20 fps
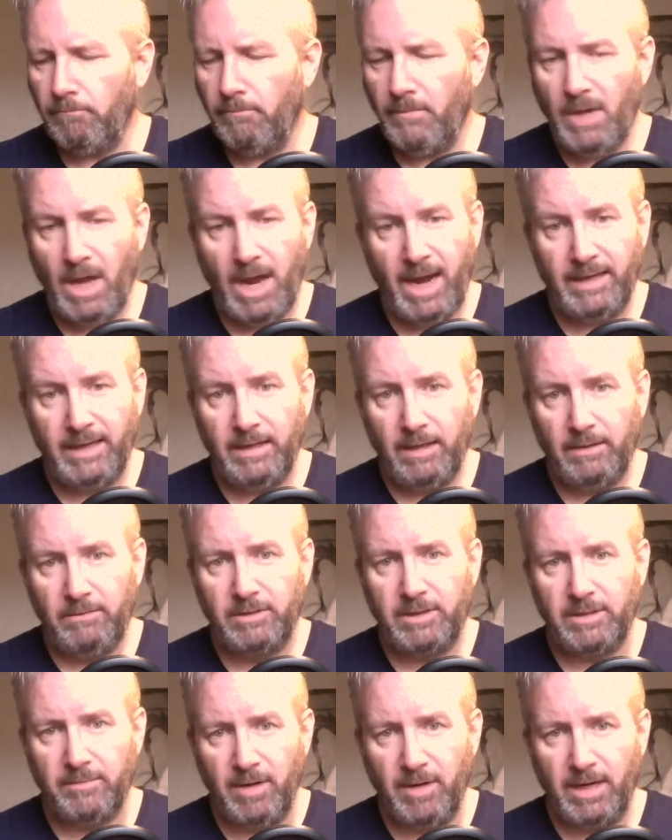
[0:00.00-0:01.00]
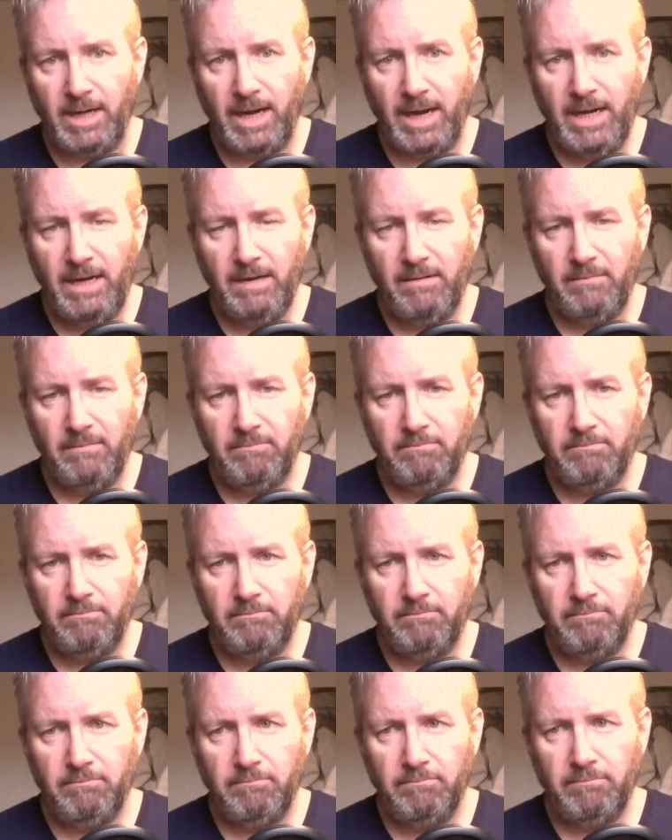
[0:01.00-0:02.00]
And ultimately,
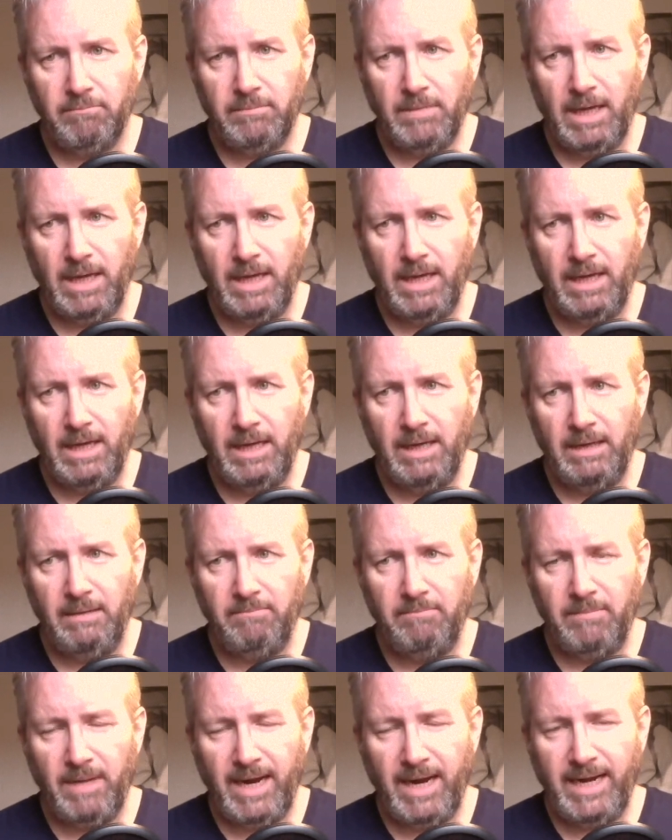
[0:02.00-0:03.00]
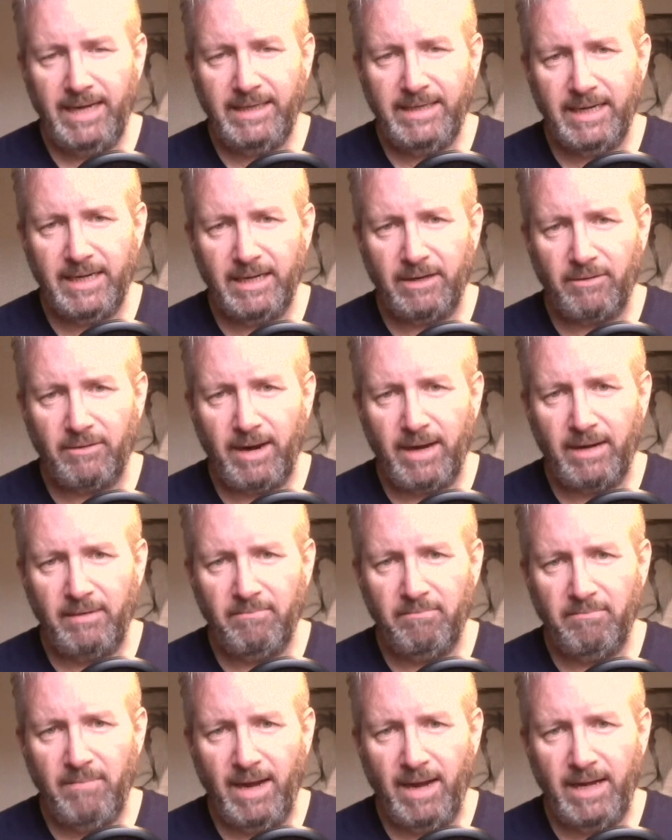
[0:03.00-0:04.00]
um, he did a great
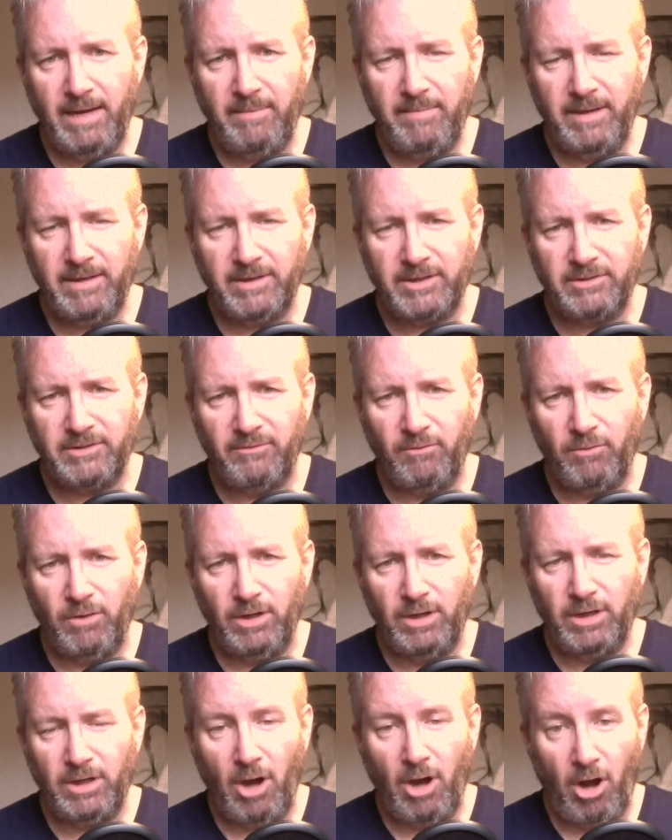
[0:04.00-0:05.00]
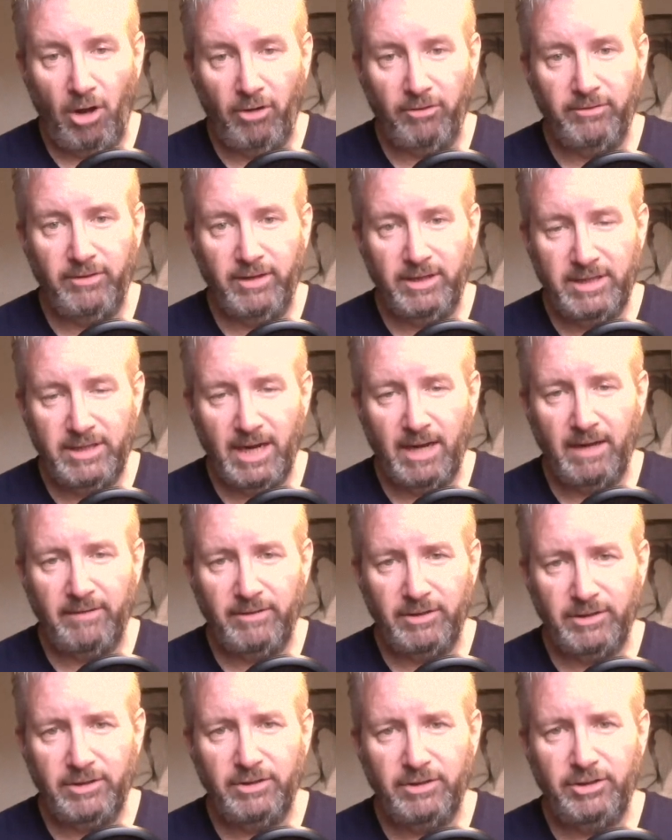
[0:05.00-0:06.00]
many bits of work on the
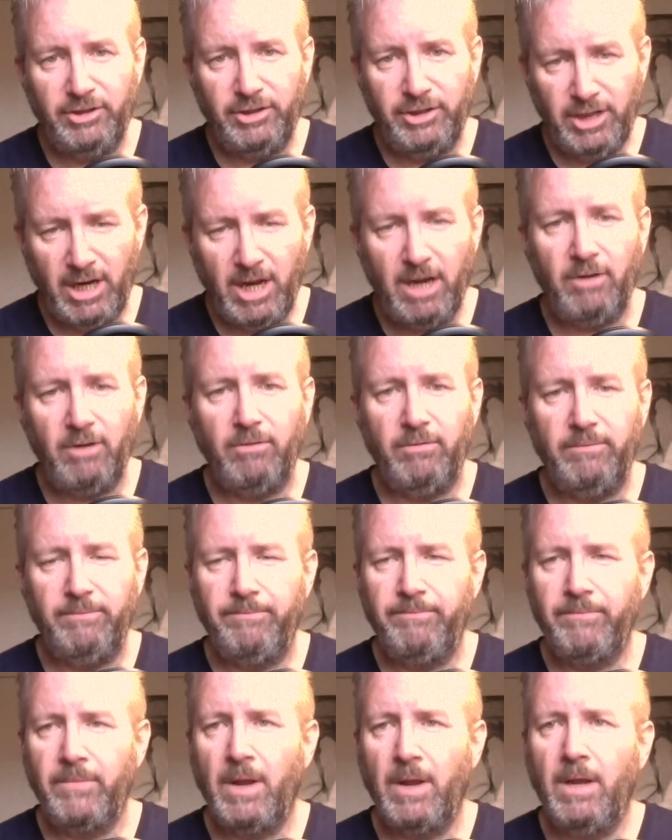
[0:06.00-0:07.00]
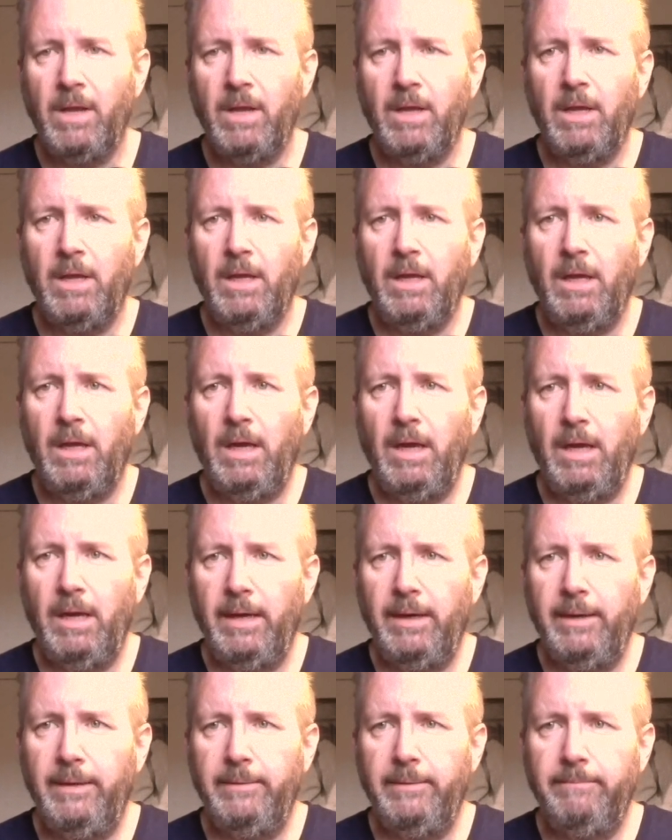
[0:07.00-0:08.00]
television show.
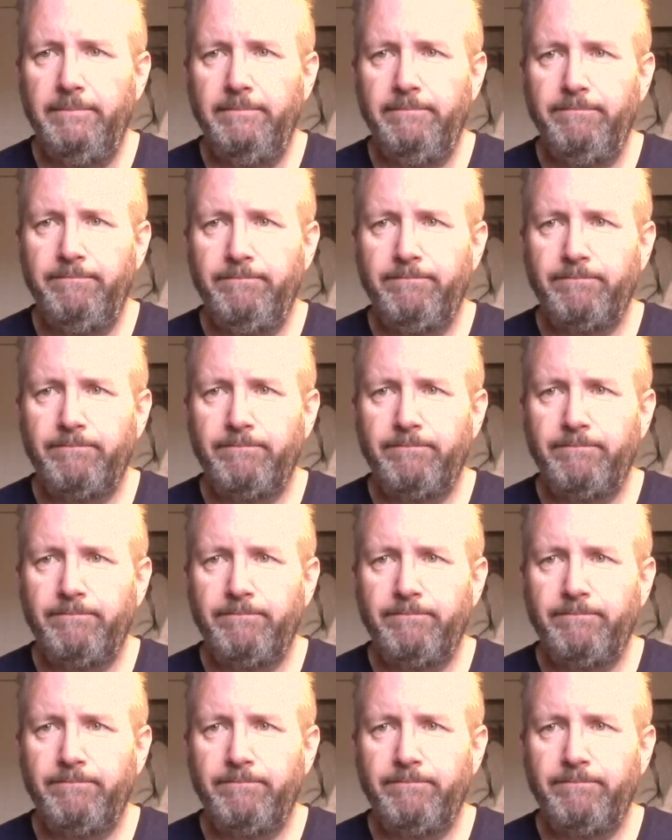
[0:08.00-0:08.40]
Um,